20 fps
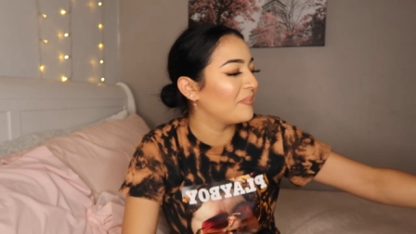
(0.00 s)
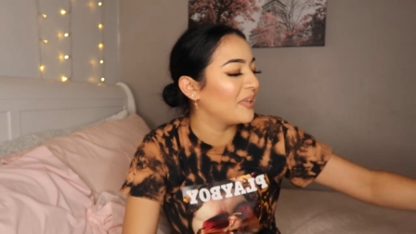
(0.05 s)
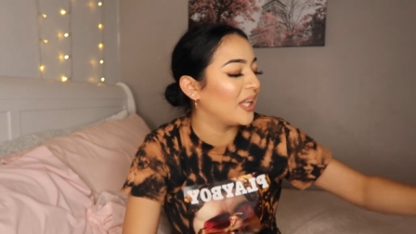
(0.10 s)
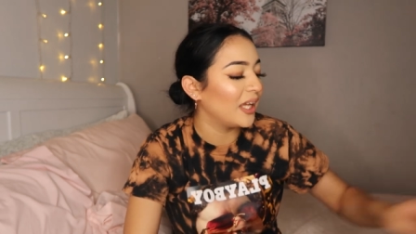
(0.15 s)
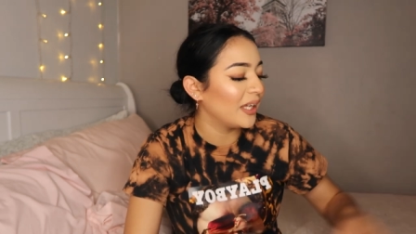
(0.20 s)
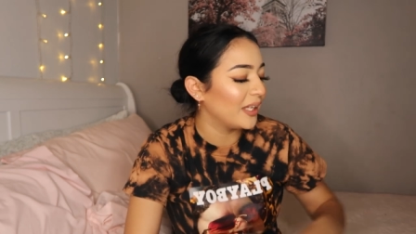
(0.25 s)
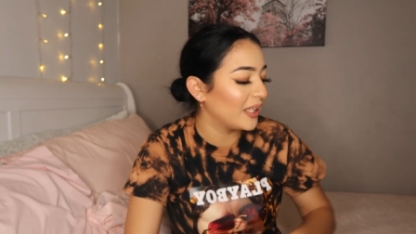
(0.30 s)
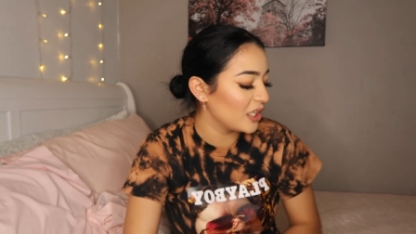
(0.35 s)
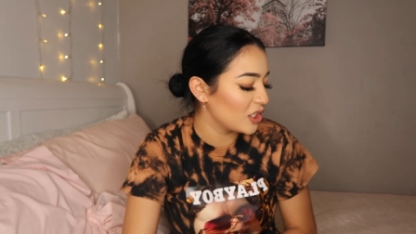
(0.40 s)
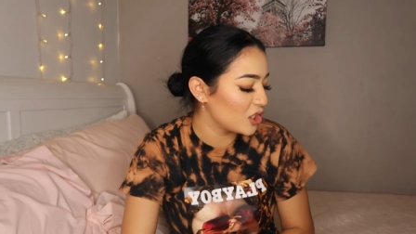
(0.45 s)

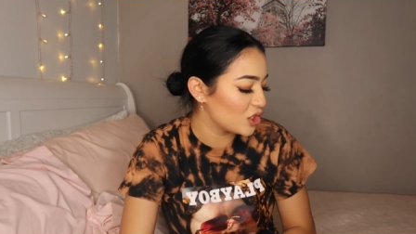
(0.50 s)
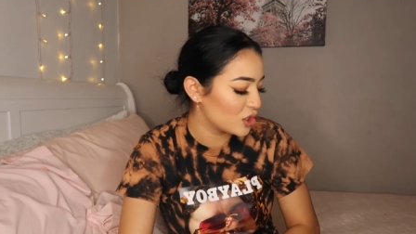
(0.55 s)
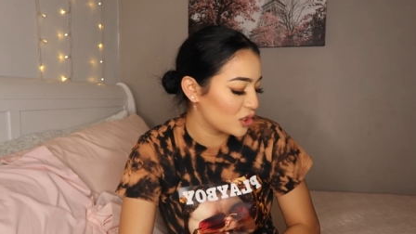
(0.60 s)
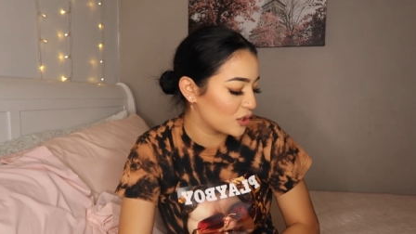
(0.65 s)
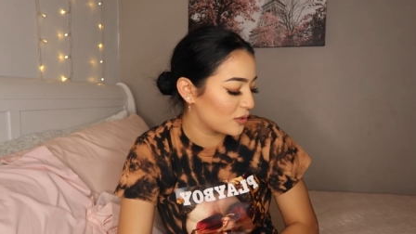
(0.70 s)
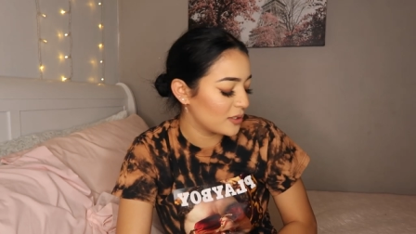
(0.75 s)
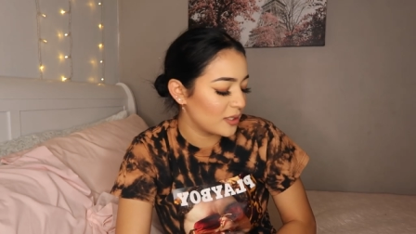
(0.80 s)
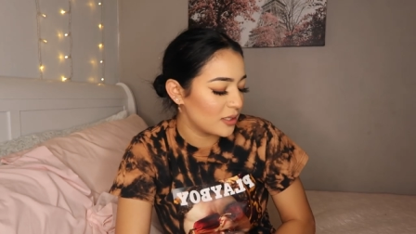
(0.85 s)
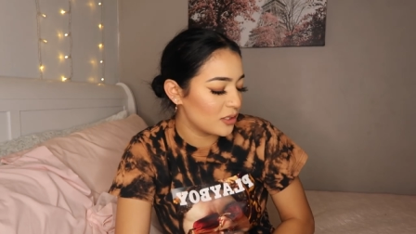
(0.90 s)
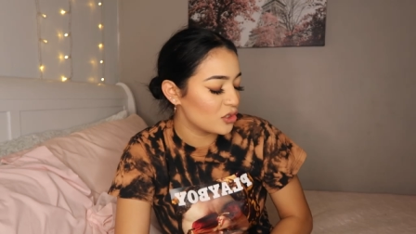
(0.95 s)
Like
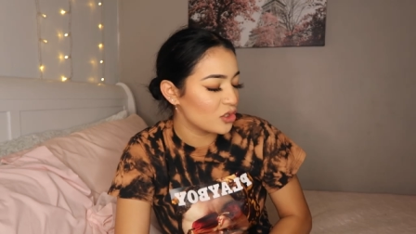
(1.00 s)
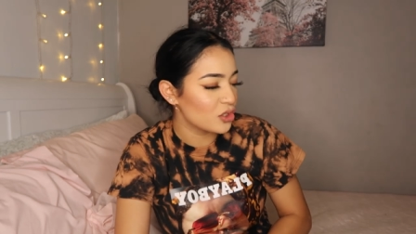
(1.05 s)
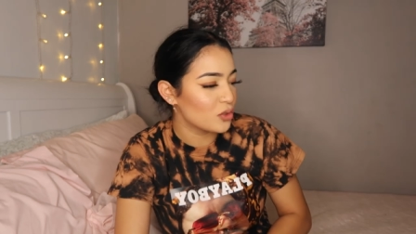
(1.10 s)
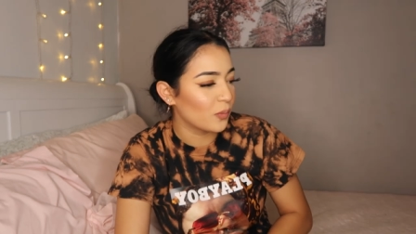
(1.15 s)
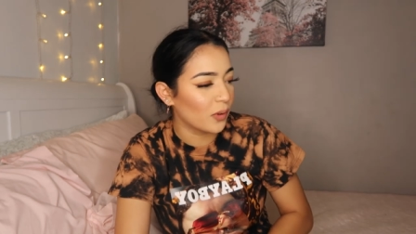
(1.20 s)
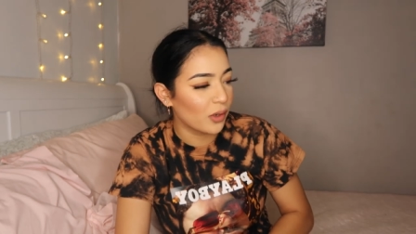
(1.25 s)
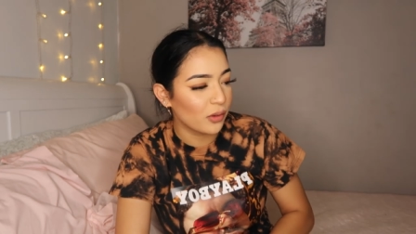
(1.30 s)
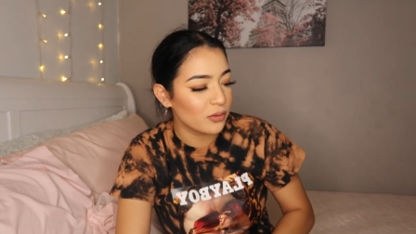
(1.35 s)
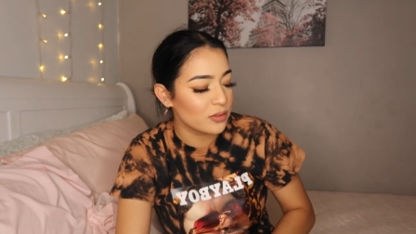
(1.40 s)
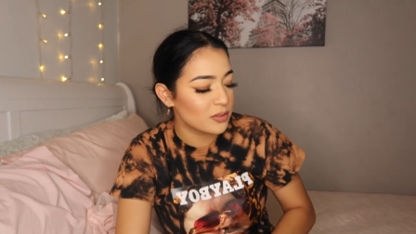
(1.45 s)
it's it's
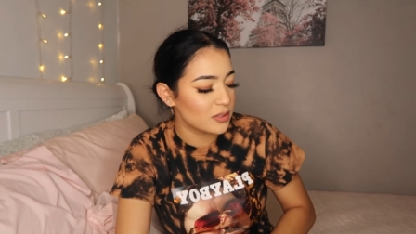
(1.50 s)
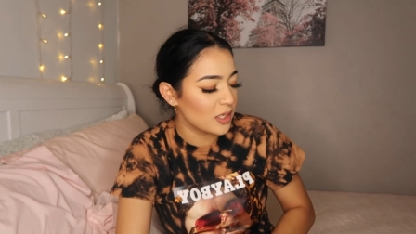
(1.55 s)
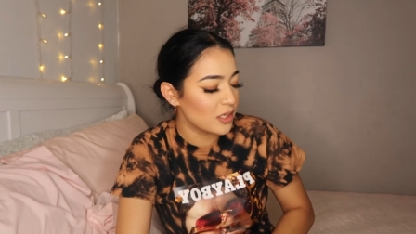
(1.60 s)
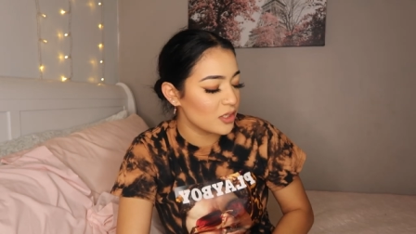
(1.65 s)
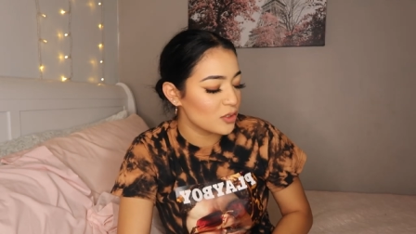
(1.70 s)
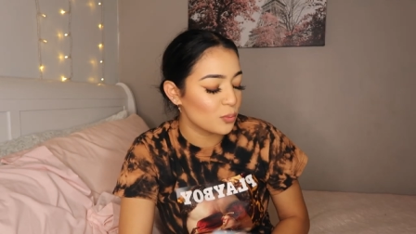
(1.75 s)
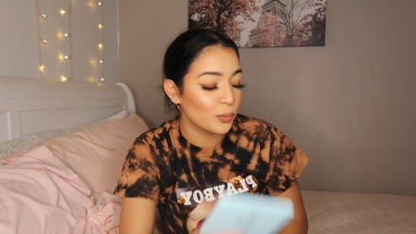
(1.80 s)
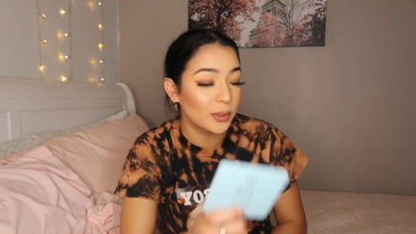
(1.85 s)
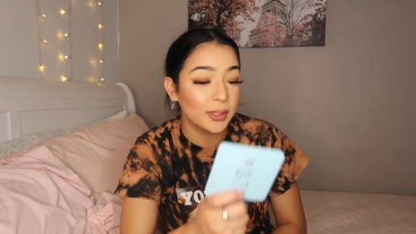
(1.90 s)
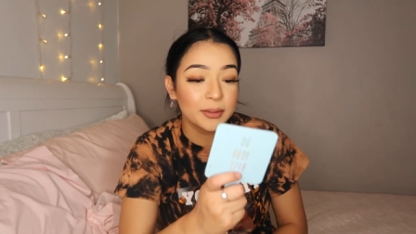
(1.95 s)
just one of those
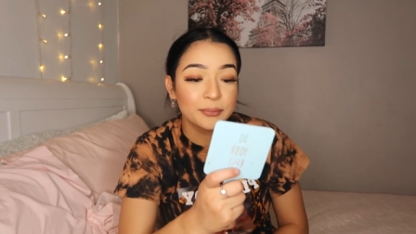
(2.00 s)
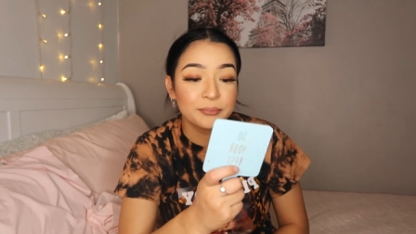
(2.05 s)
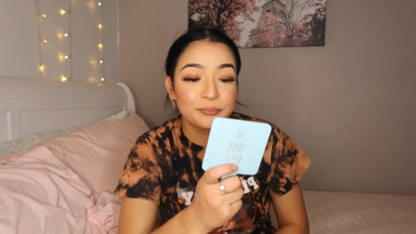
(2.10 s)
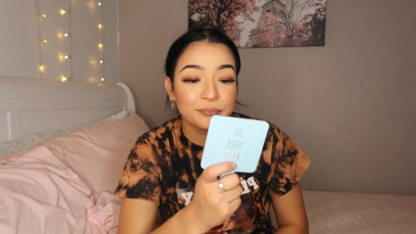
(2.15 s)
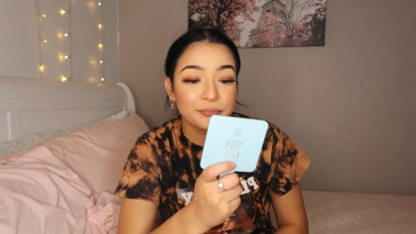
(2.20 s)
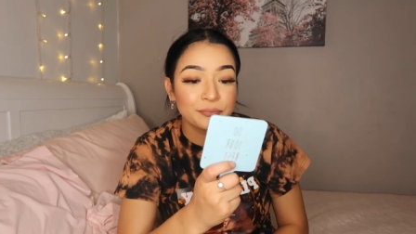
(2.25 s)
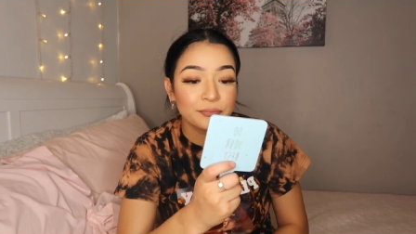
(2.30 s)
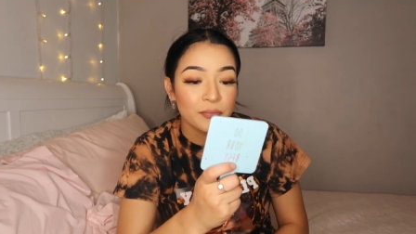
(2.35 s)
things where